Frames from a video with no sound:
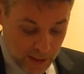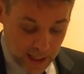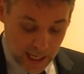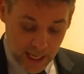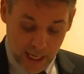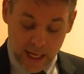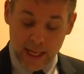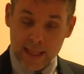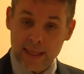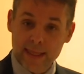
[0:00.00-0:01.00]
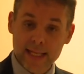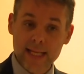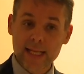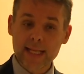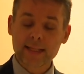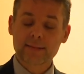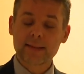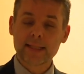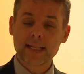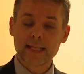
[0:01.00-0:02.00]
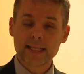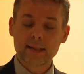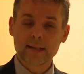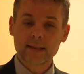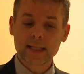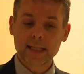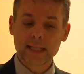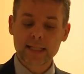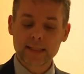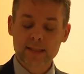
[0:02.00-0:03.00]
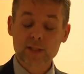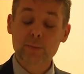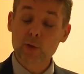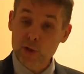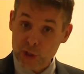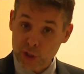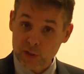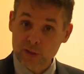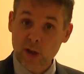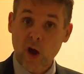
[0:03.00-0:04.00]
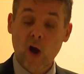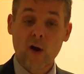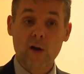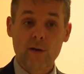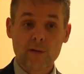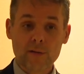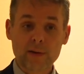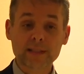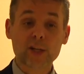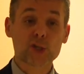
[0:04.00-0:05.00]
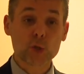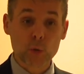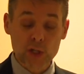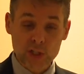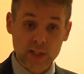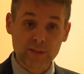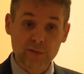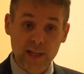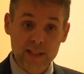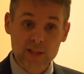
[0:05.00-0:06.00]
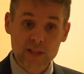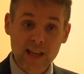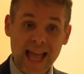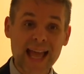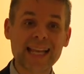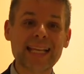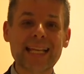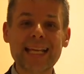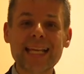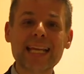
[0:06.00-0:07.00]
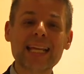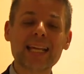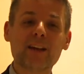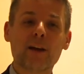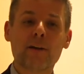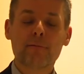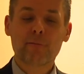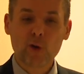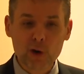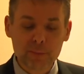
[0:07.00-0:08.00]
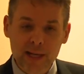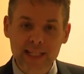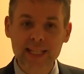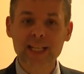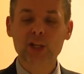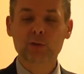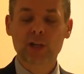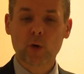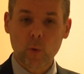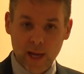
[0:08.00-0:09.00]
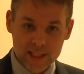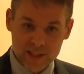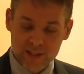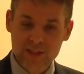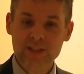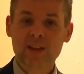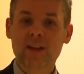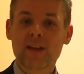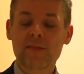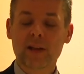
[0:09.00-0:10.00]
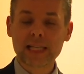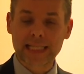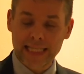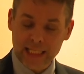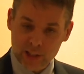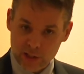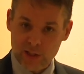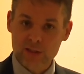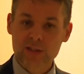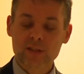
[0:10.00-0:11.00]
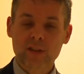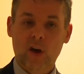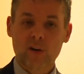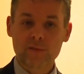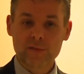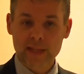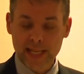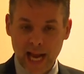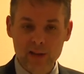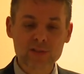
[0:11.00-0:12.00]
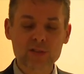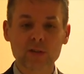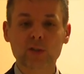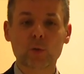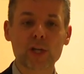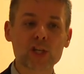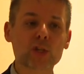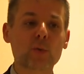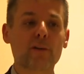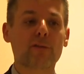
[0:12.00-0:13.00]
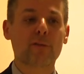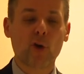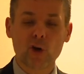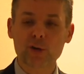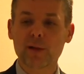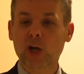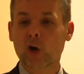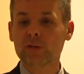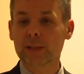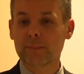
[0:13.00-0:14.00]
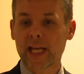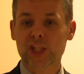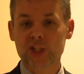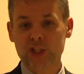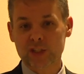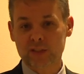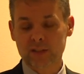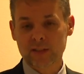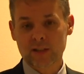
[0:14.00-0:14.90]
uh, the, the, the, the distribution of anti-Jewish leaflets and he formally requests the leaders of the council to issue a formal condemnation